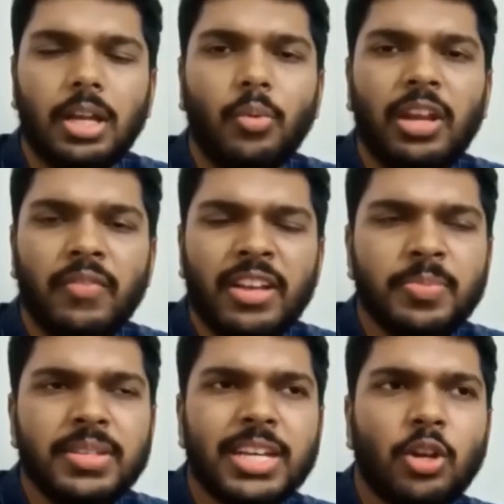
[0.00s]
Now,
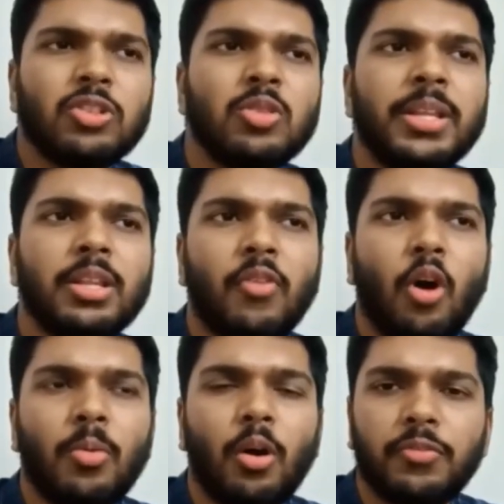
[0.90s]
investments can also be in the
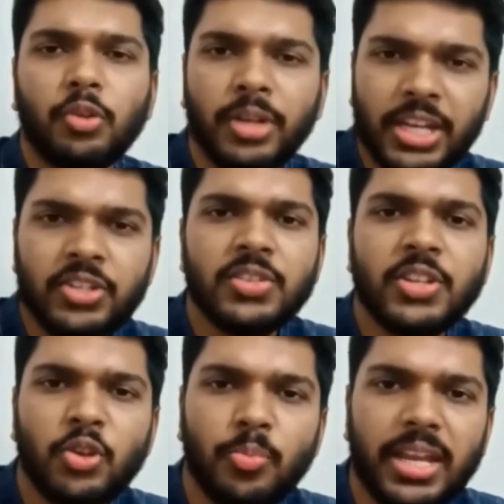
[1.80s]
form of donations
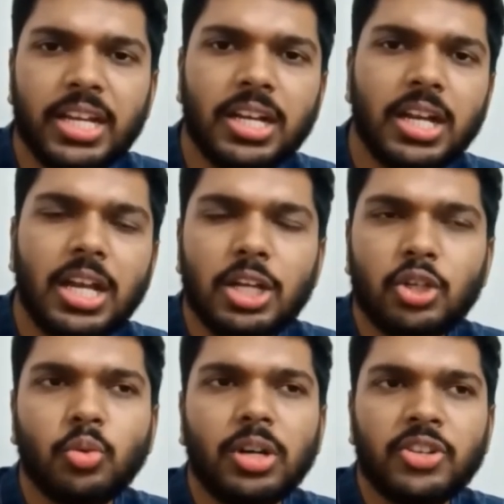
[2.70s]
that you make
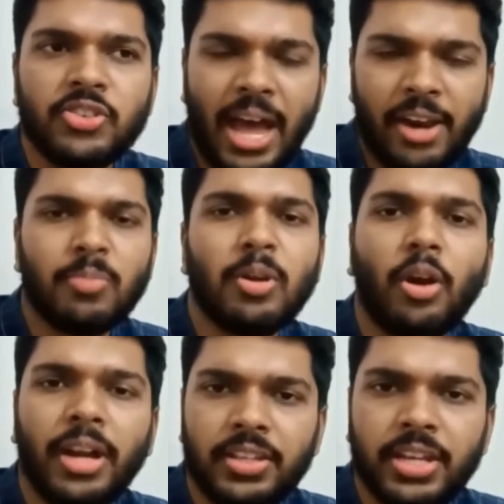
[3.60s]
to a charitable
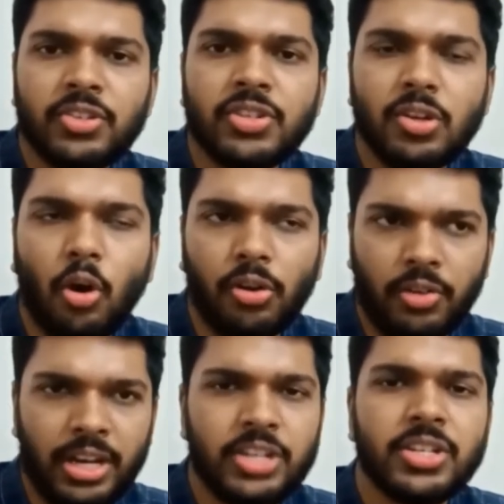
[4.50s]
organization or
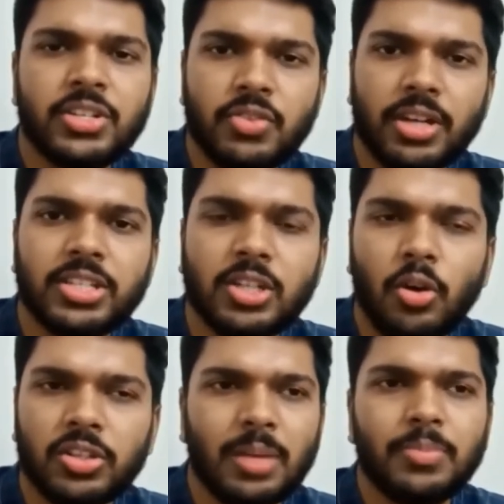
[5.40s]
religious trust
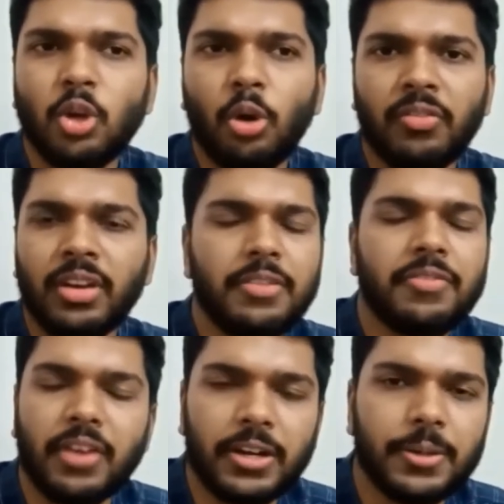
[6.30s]
or some sort of
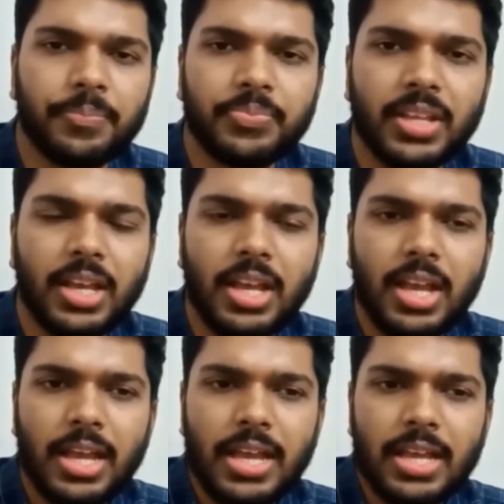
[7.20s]
relief fund.
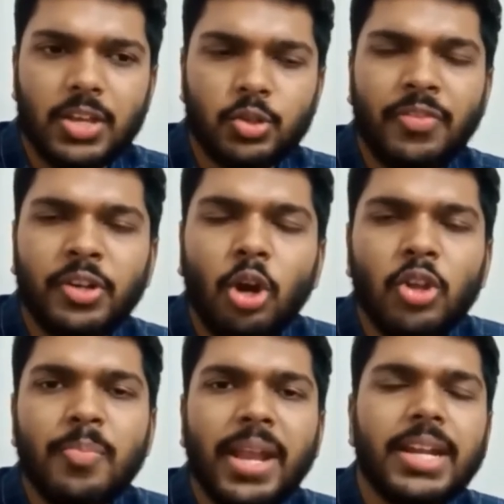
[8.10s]
So, if at all
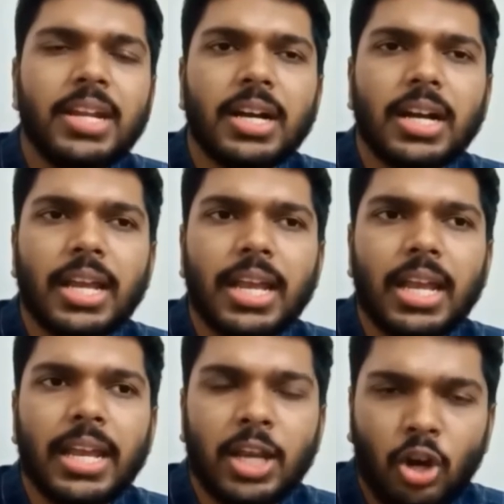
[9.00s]
you made
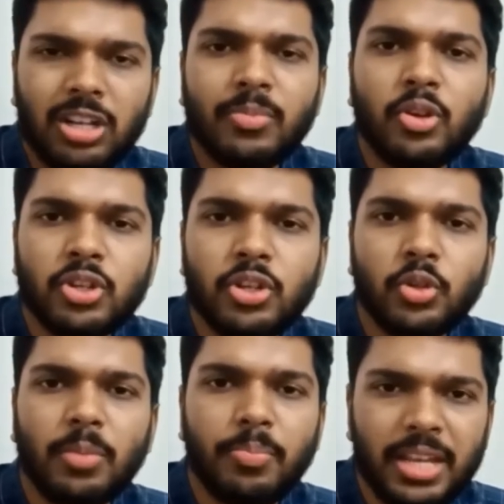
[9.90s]
a contribution
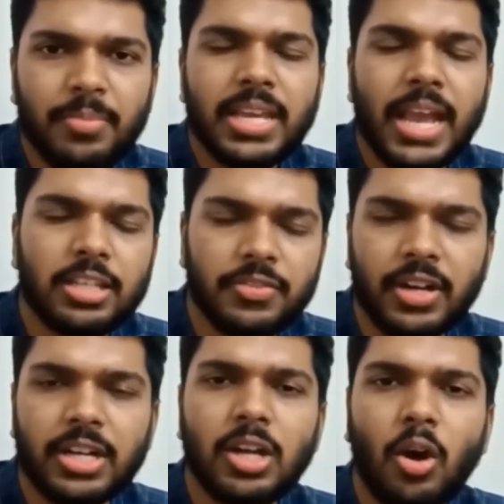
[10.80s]
to the PM Cares
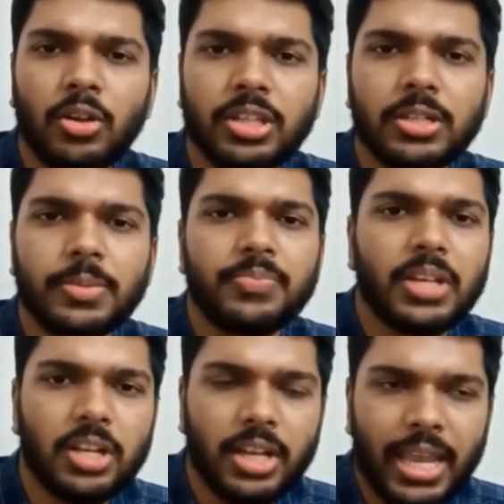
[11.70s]
Fund or the
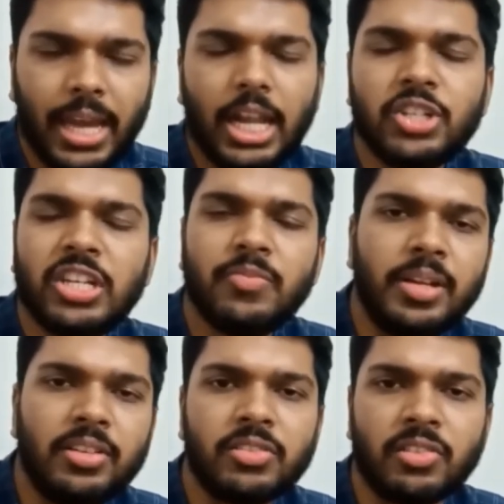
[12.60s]
Kerala Chief
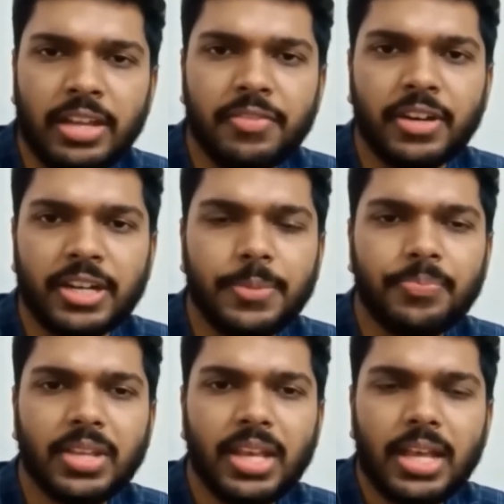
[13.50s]
Minister's Relief Fund,
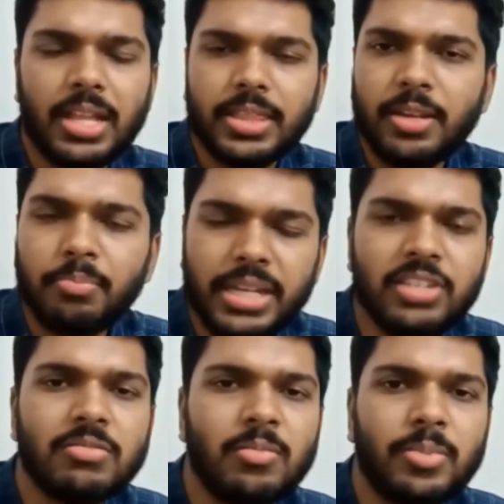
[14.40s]
then
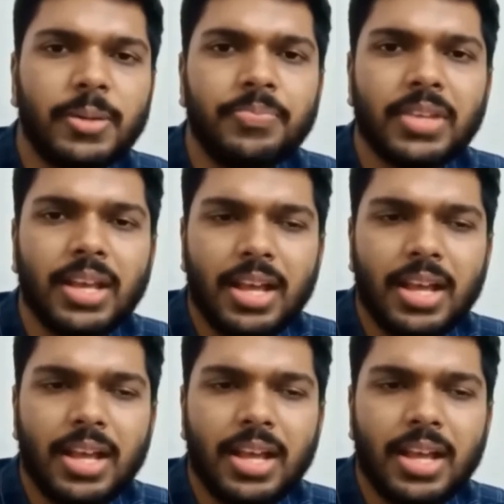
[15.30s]
please remember